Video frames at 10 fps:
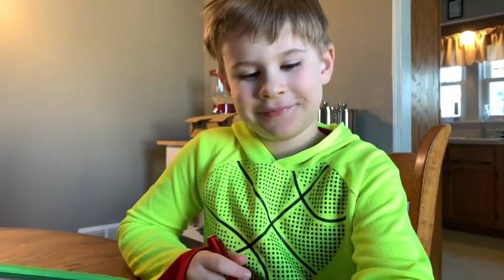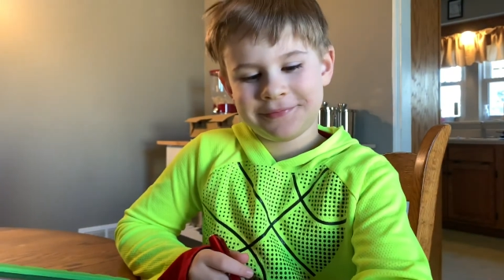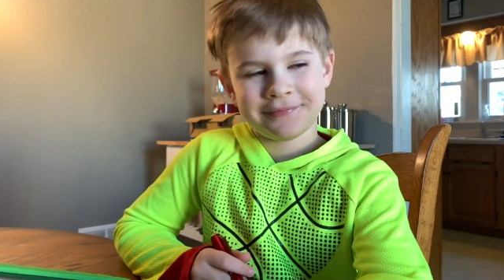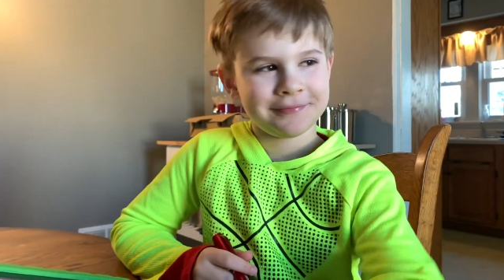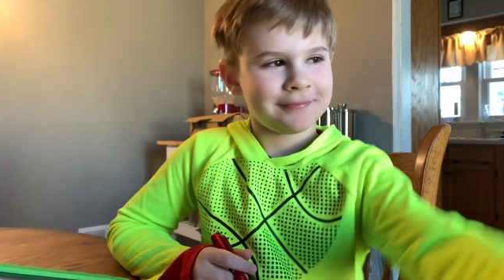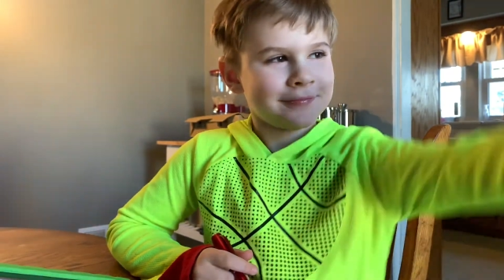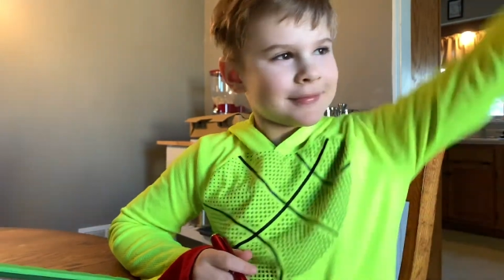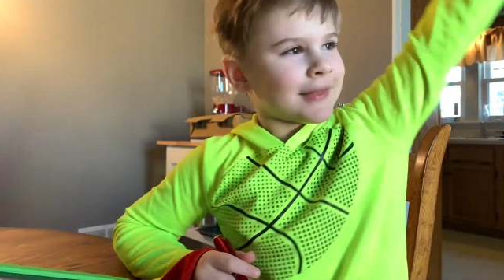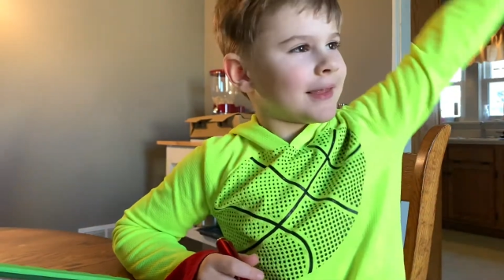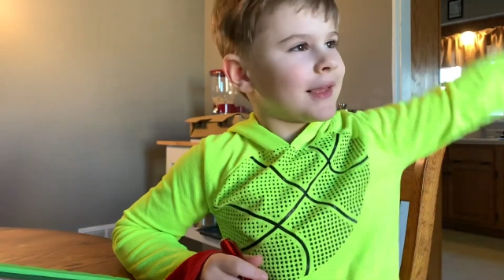So
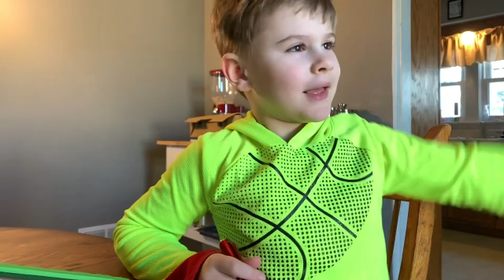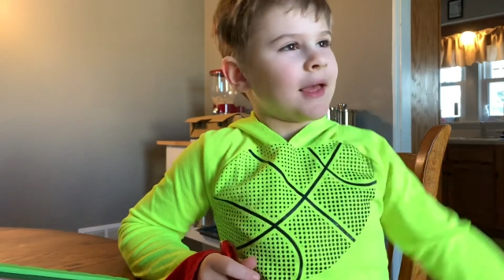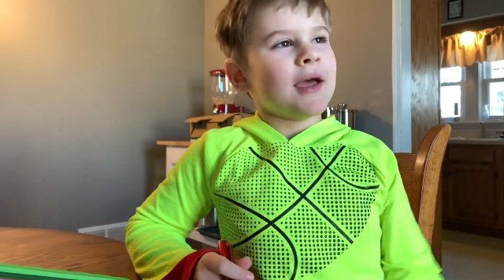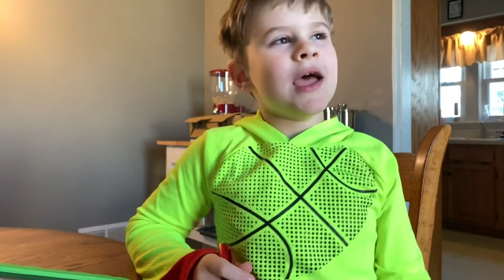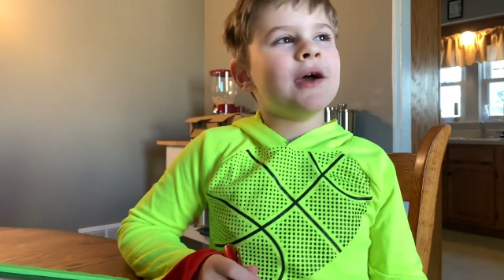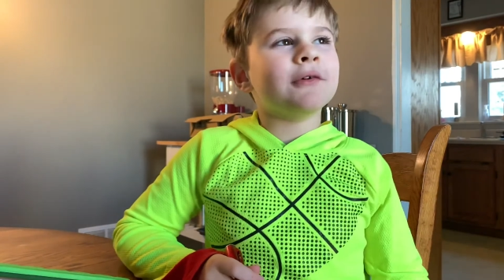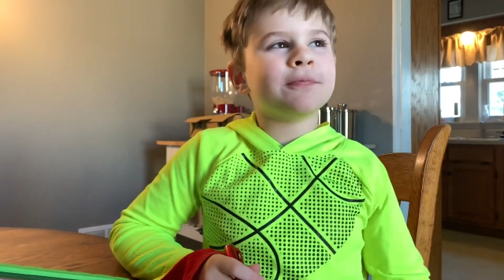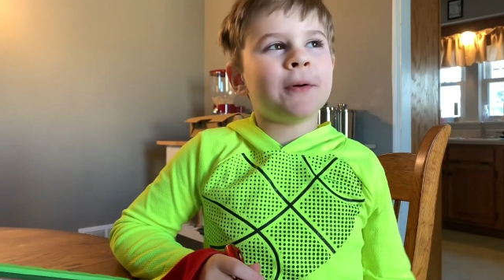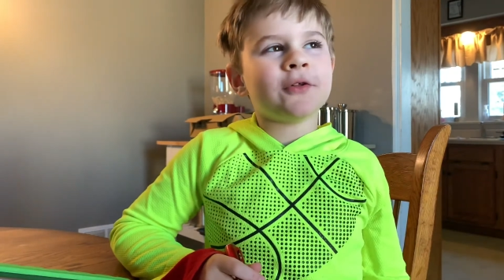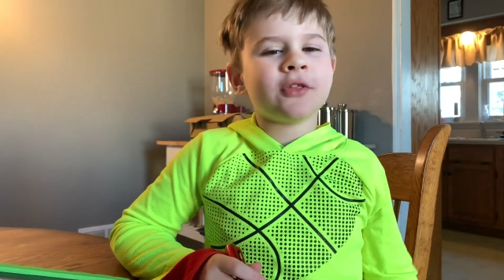yeah. It was
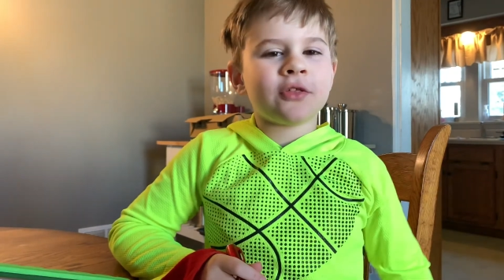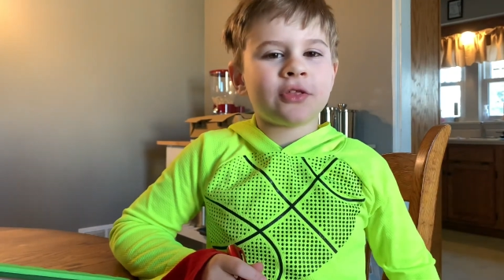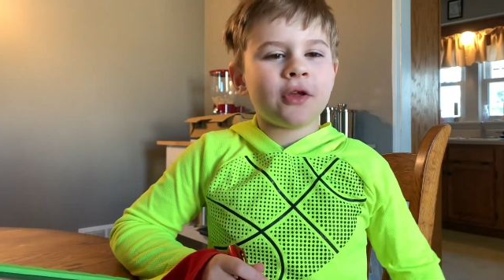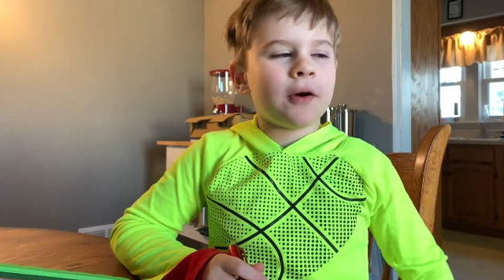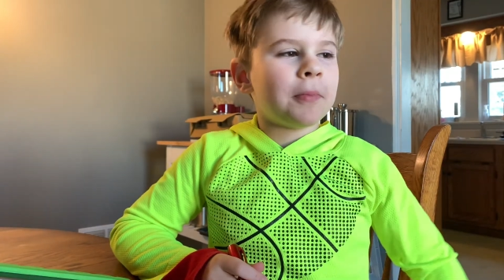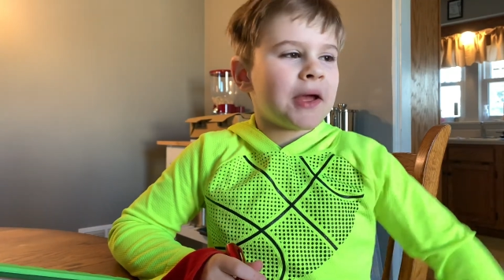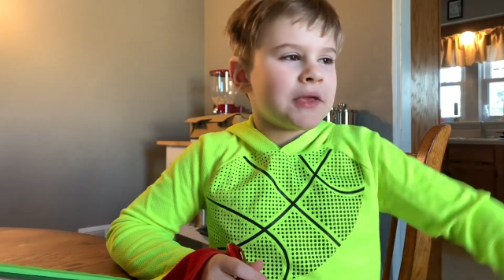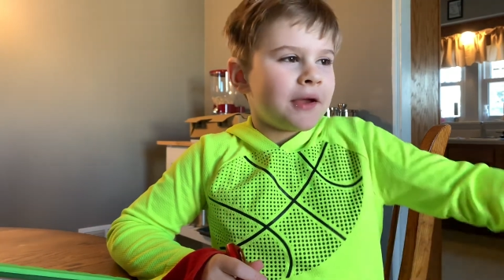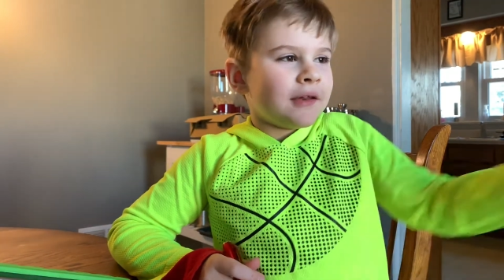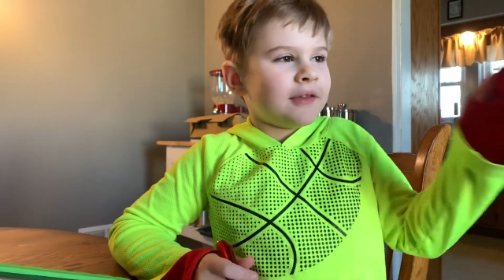supposed to snow, but
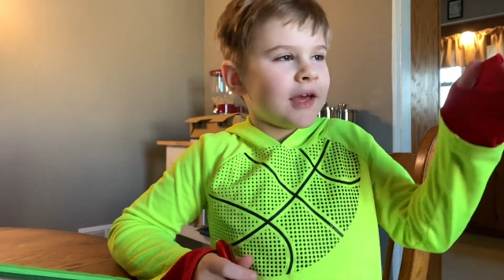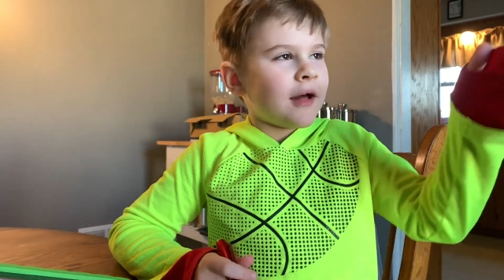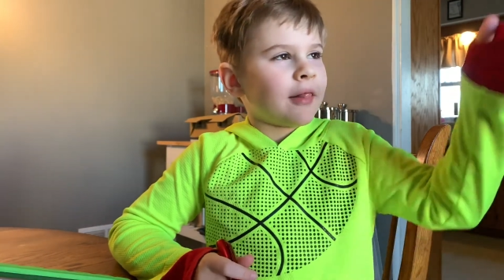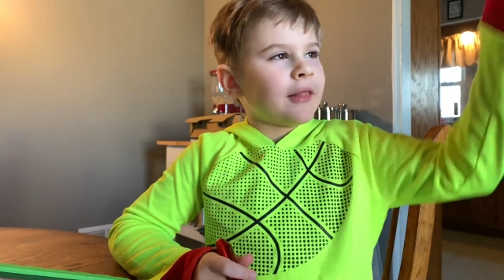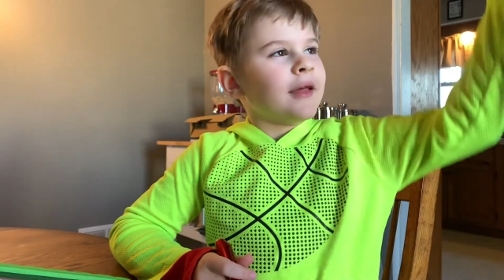you can tell.